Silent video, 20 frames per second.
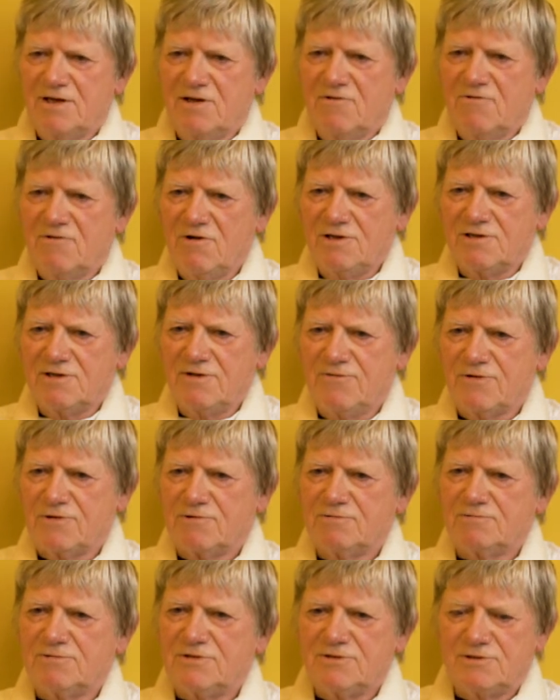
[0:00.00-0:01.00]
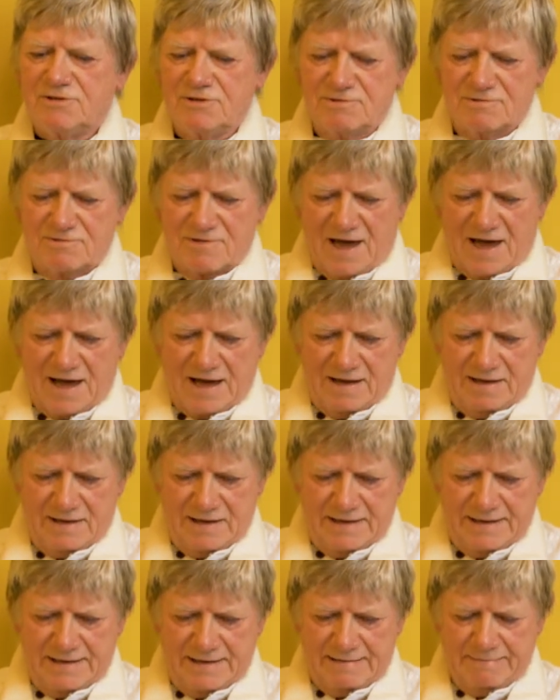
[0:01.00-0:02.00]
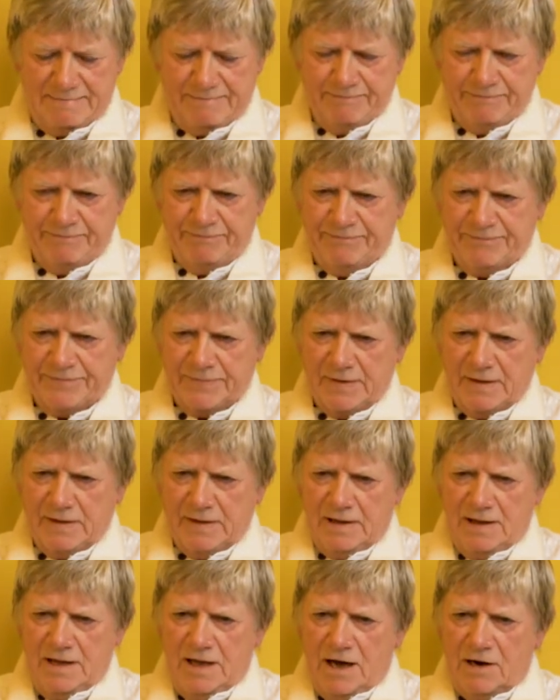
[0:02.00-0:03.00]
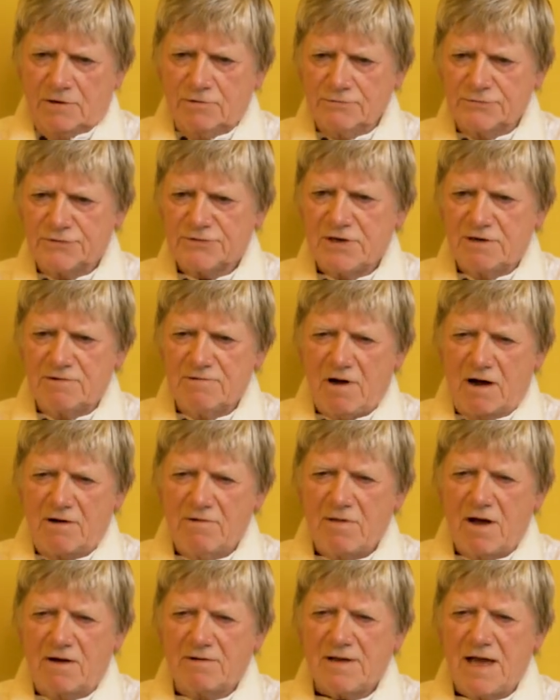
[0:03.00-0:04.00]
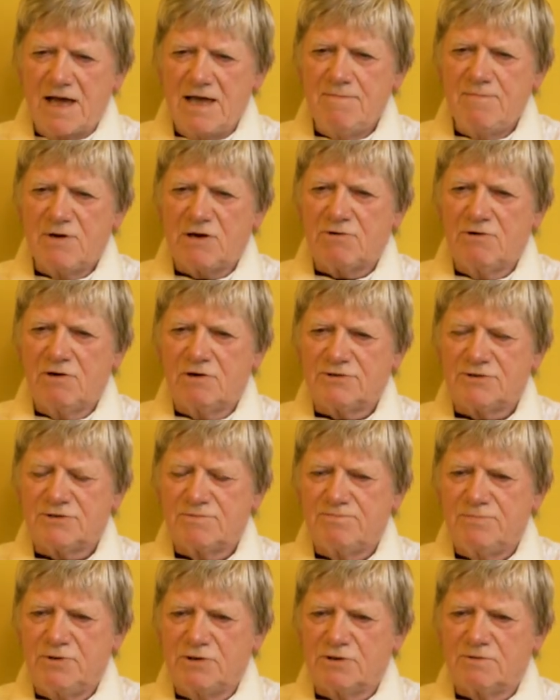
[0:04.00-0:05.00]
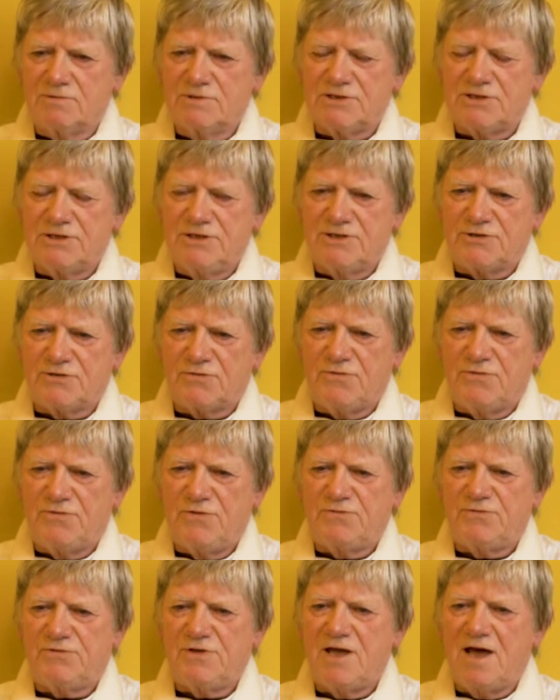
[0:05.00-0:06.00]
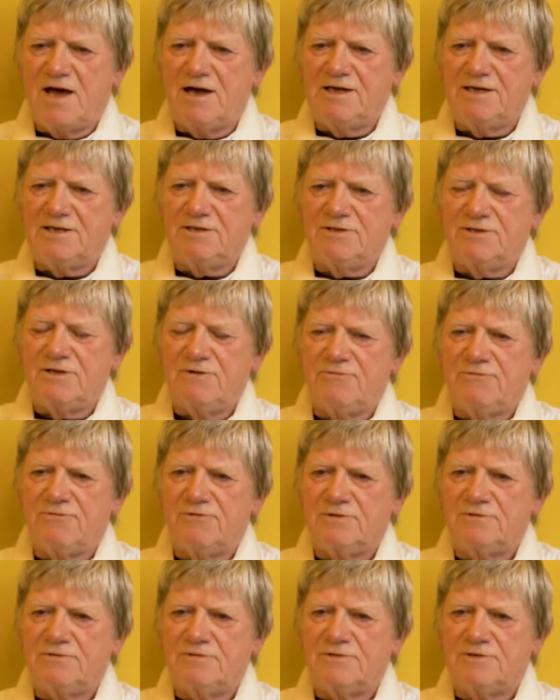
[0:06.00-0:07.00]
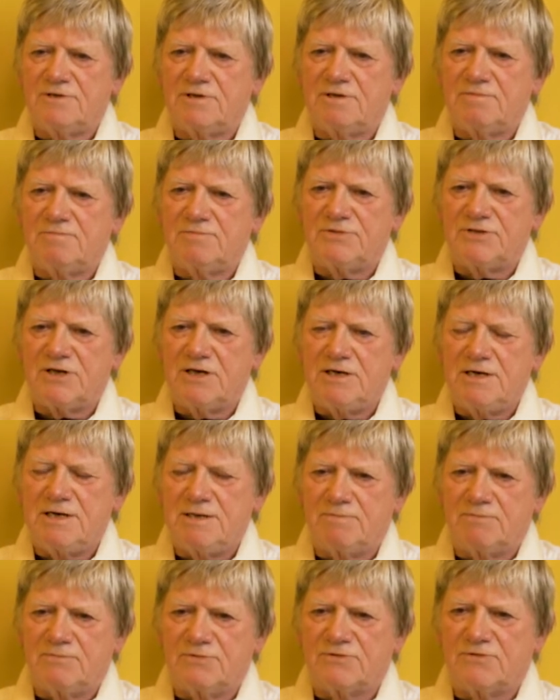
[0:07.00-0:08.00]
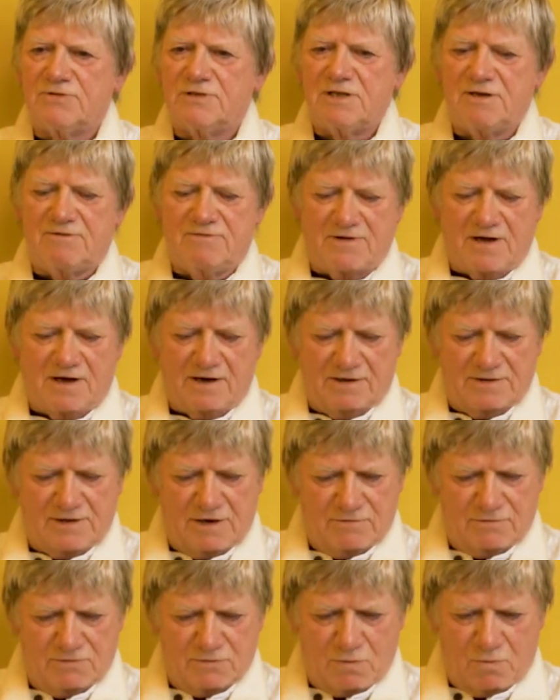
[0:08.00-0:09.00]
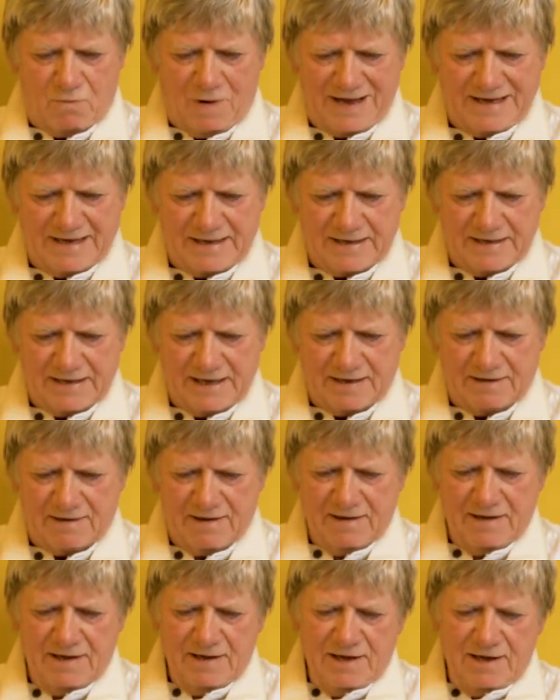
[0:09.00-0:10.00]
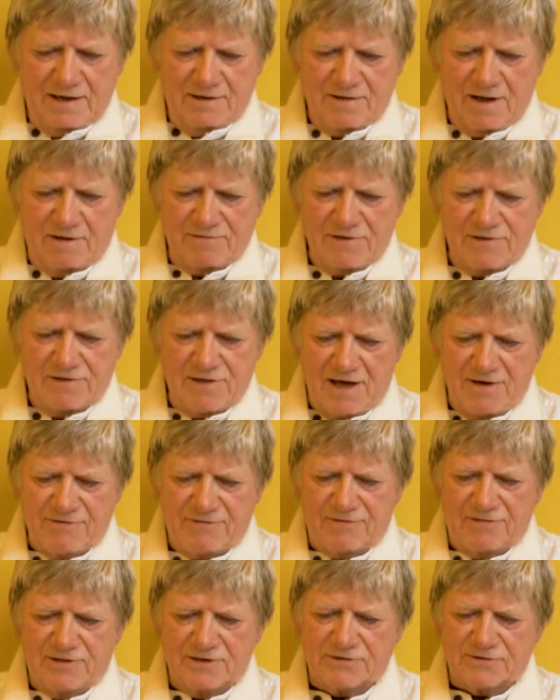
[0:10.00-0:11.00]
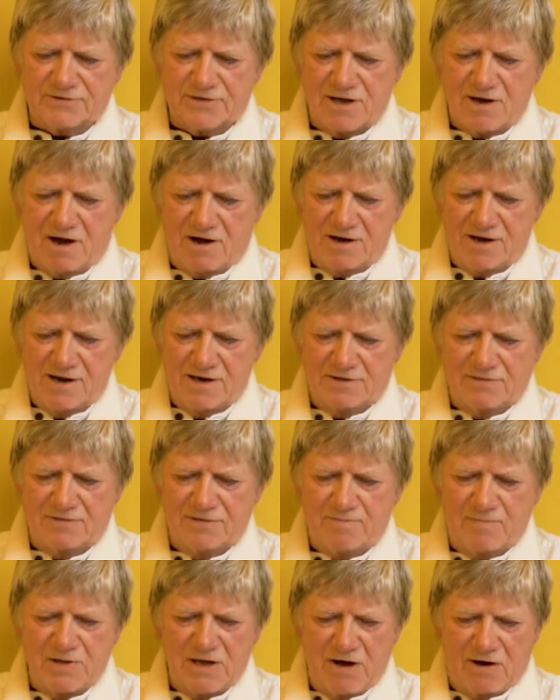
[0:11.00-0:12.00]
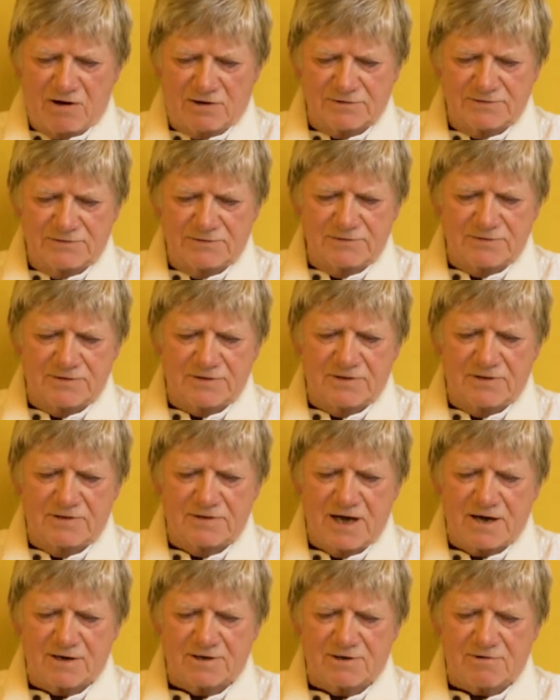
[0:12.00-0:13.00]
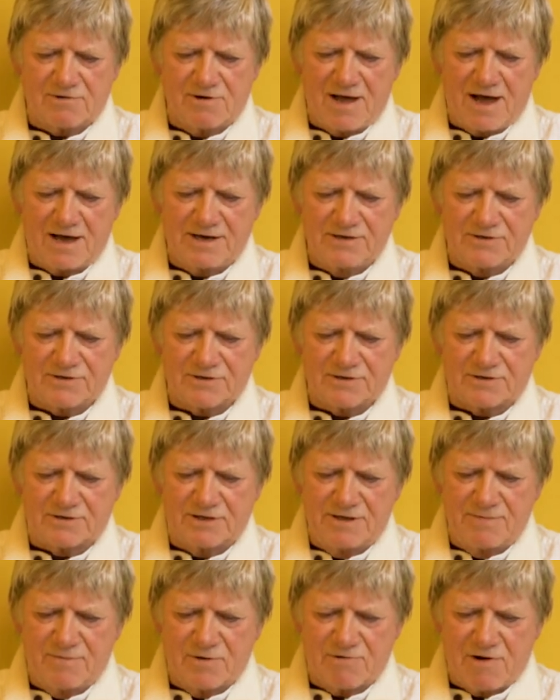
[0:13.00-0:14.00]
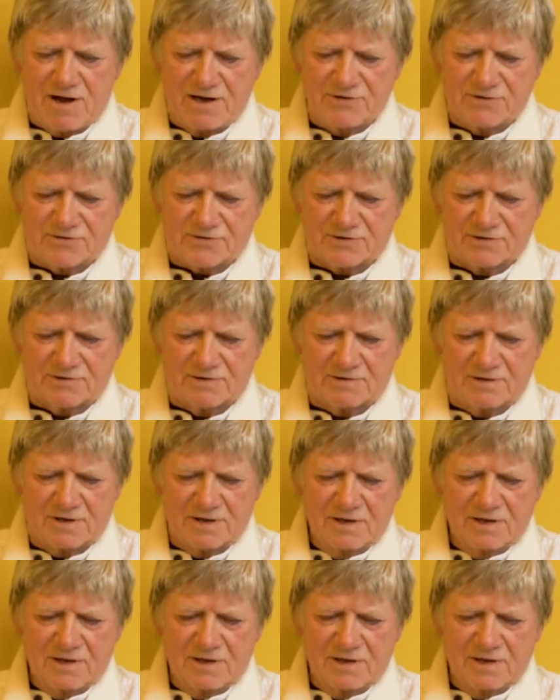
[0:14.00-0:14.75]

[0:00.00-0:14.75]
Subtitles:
Very difficult to do that. And also, I came across a book which lists 58 different terms for nirvana or awakening. You know, the deathless, the island, the beyond, the uncreated, liberation,